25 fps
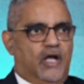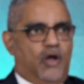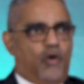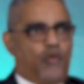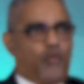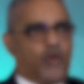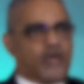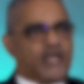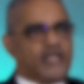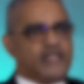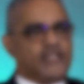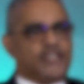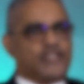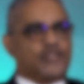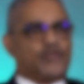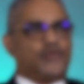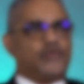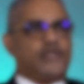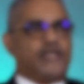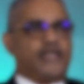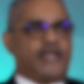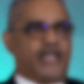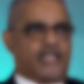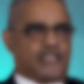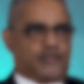What are the
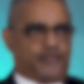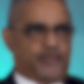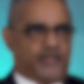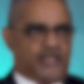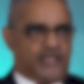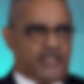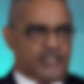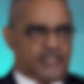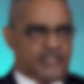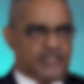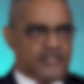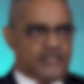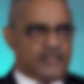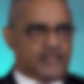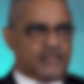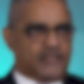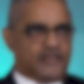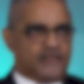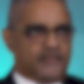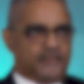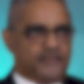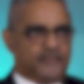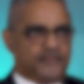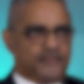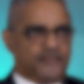student
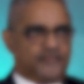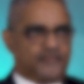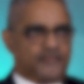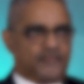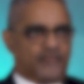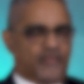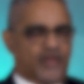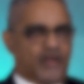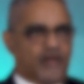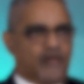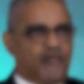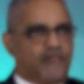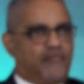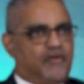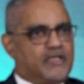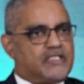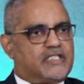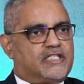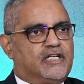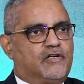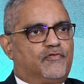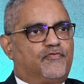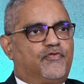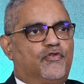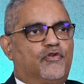aspirations?
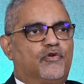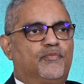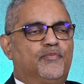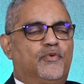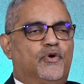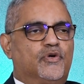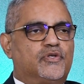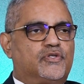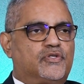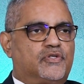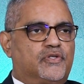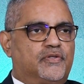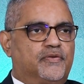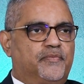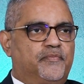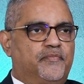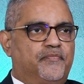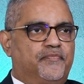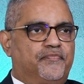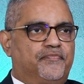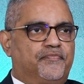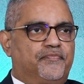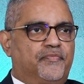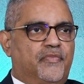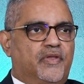First and foremost,
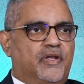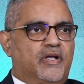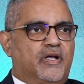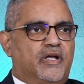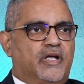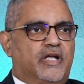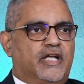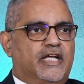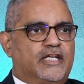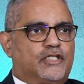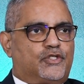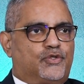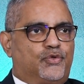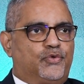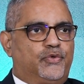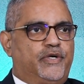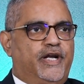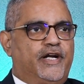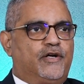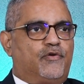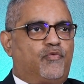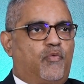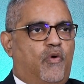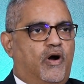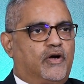a
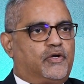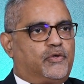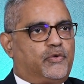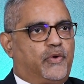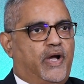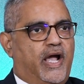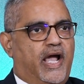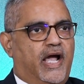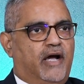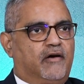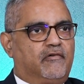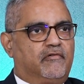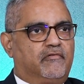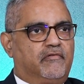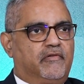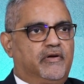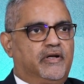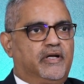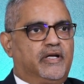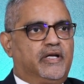student wants to have